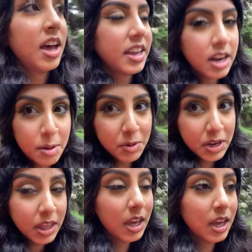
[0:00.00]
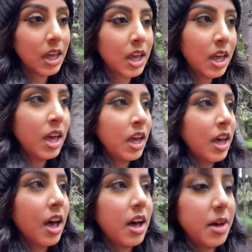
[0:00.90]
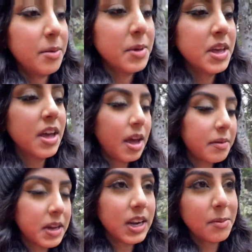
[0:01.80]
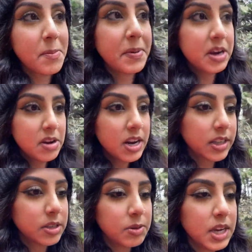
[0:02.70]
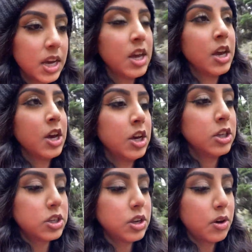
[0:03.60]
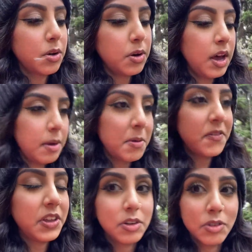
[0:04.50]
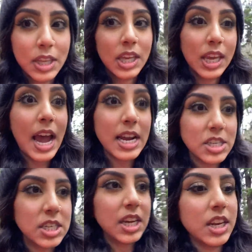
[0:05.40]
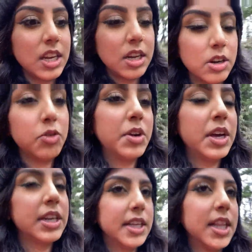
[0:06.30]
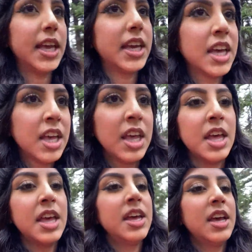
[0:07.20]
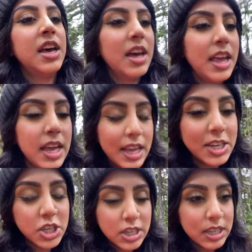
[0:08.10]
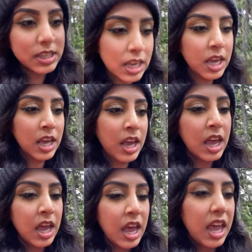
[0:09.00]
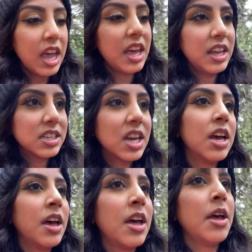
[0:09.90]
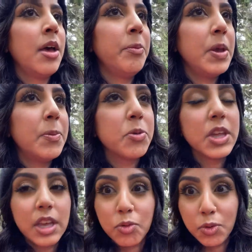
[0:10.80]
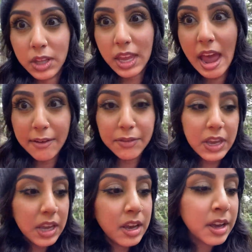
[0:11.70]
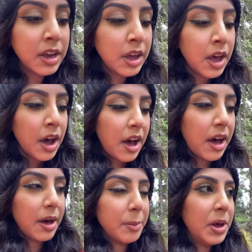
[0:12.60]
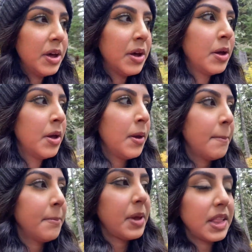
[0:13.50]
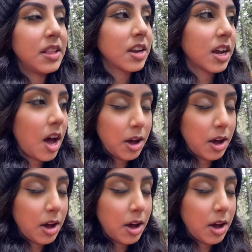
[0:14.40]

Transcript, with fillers: I cannot breathe. um I'm gonna get my period next week, so I've been feeling really like agitated and annoyed and like anxious, and me breathing really heavy um made cu